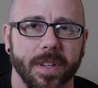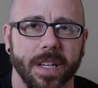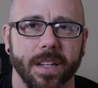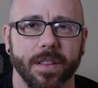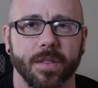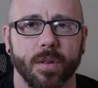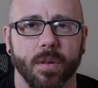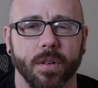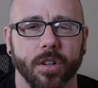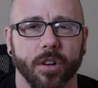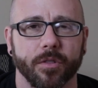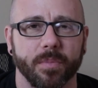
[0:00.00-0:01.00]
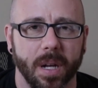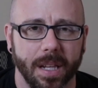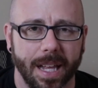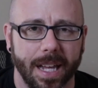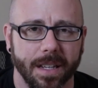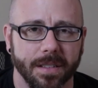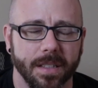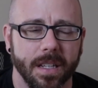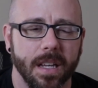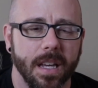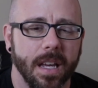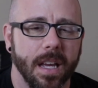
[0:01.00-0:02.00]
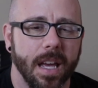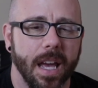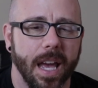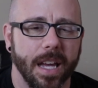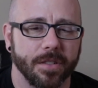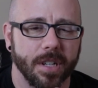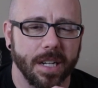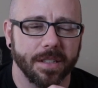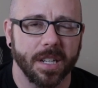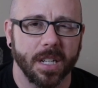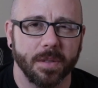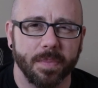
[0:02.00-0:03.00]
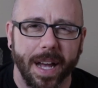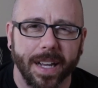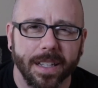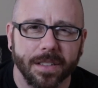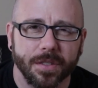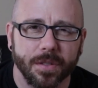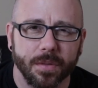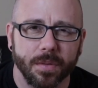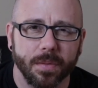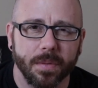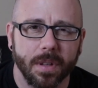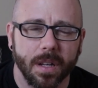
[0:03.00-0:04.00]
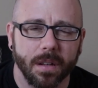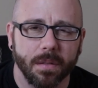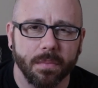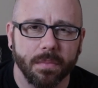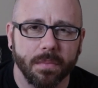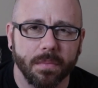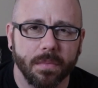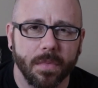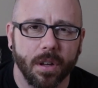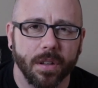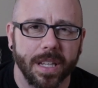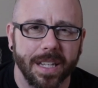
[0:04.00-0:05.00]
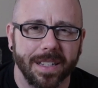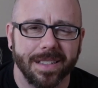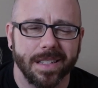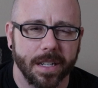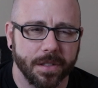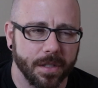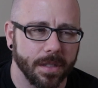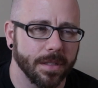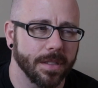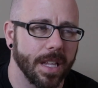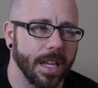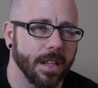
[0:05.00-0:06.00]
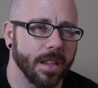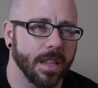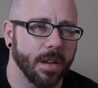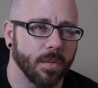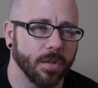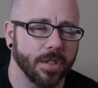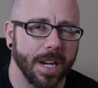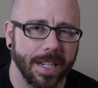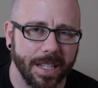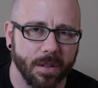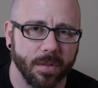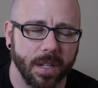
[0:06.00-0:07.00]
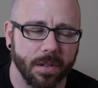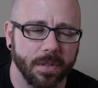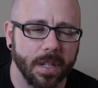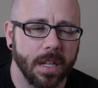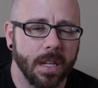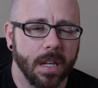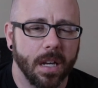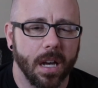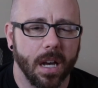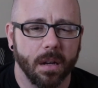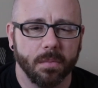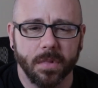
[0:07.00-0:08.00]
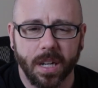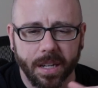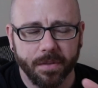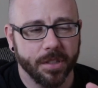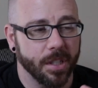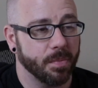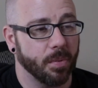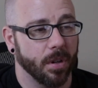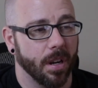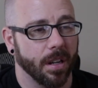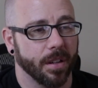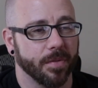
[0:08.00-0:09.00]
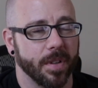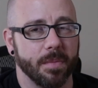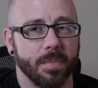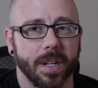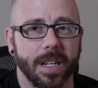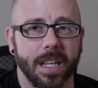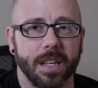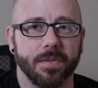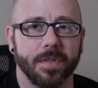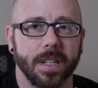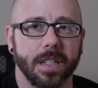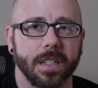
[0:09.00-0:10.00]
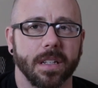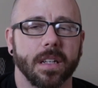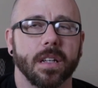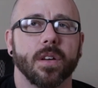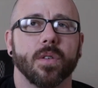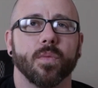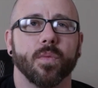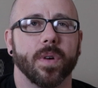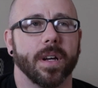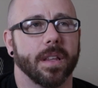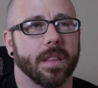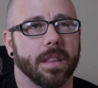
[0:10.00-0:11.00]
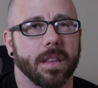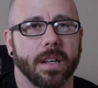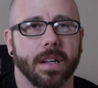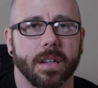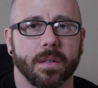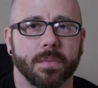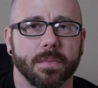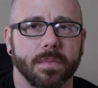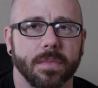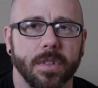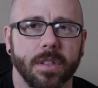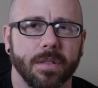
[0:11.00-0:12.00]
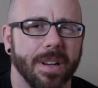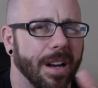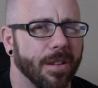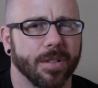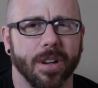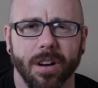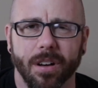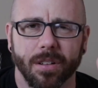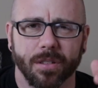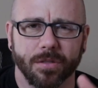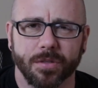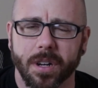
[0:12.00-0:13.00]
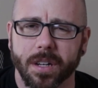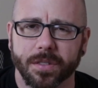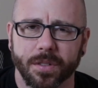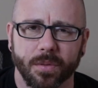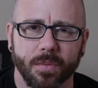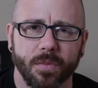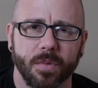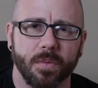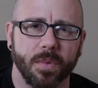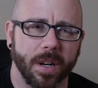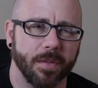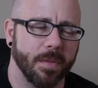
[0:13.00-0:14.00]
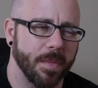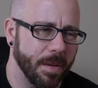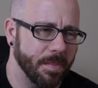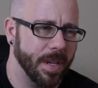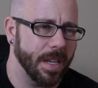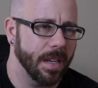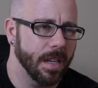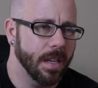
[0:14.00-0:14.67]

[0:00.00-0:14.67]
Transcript: in and throw a curveball at us and try to suck us back into all the addictions that we're trying to get rid of. Not even just pornography, but even with alcohol or drugs or whatever it might be